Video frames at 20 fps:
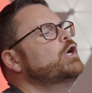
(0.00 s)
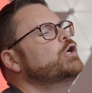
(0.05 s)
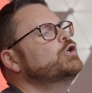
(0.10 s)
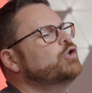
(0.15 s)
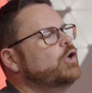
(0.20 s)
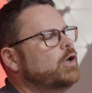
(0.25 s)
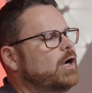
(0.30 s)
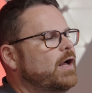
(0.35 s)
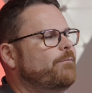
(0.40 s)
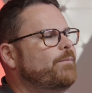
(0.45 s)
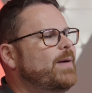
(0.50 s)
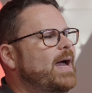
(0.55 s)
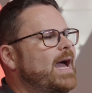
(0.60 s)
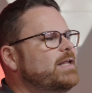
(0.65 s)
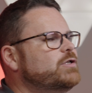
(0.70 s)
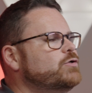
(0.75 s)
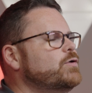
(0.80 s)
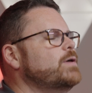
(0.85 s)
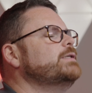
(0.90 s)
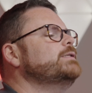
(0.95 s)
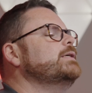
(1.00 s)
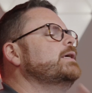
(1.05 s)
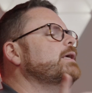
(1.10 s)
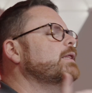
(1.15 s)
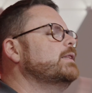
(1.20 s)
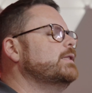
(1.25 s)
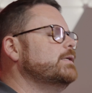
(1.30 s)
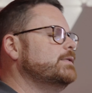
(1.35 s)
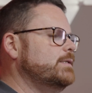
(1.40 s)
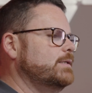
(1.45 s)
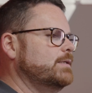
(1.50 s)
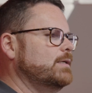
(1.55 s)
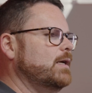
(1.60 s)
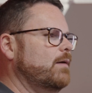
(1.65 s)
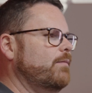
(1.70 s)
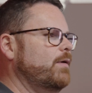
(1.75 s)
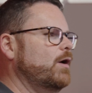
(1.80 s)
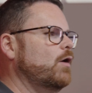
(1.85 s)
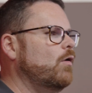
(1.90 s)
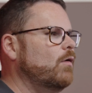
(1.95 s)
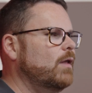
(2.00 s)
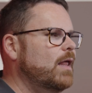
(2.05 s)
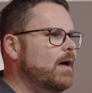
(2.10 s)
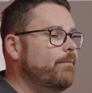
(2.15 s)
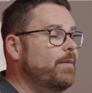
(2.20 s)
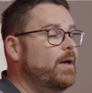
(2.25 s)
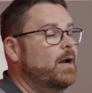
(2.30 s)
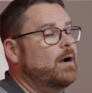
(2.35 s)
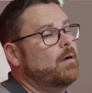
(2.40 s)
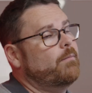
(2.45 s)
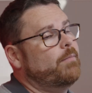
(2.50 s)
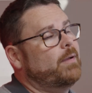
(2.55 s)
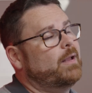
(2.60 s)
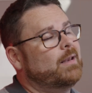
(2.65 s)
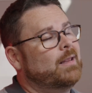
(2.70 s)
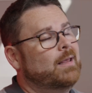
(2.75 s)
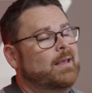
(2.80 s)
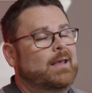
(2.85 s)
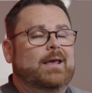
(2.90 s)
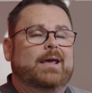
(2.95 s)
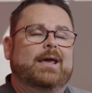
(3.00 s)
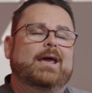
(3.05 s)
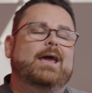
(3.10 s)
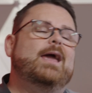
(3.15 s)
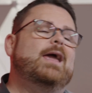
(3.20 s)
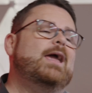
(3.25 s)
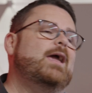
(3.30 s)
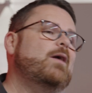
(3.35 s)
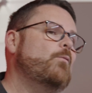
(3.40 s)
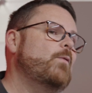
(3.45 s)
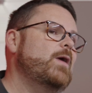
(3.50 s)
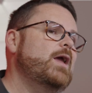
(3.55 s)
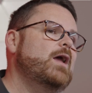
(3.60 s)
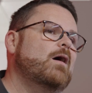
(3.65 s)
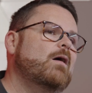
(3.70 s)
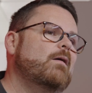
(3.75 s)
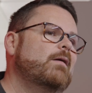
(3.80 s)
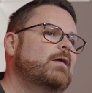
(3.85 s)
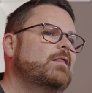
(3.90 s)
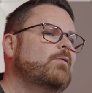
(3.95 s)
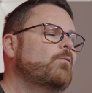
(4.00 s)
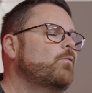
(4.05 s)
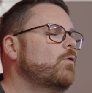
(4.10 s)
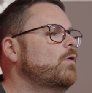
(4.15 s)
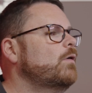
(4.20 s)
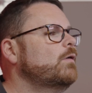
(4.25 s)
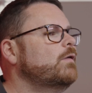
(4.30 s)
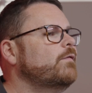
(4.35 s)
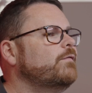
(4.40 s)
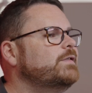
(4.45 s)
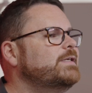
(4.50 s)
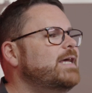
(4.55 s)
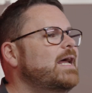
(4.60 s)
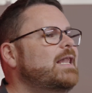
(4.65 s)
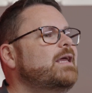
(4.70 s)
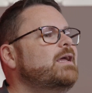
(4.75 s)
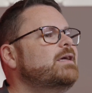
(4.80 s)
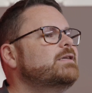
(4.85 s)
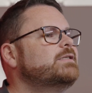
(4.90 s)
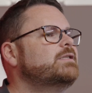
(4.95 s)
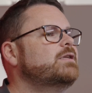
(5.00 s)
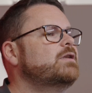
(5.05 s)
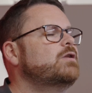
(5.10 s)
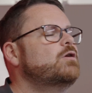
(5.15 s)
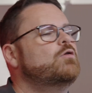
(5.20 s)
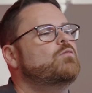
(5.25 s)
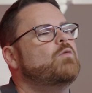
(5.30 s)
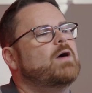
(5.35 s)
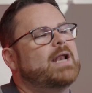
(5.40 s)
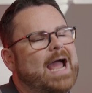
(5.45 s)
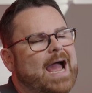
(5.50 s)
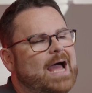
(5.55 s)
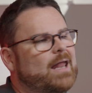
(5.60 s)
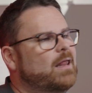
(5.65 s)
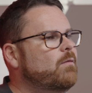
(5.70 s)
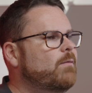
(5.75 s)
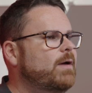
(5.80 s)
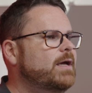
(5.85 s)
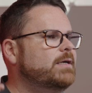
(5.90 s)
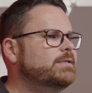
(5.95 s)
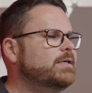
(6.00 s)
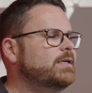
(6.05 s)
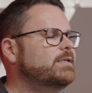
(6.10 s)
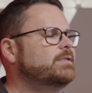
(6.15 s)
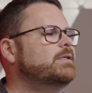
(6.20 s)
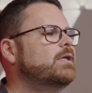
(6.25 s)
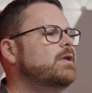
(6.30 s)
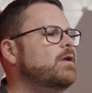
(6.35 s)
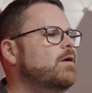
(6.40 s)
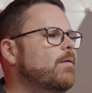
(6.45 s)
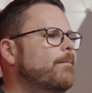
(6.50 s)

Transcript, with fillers: Turn off path tracing. This is going to be a whole lot better, but hey, we are in the world of telling us to do what Alan Wake says to do.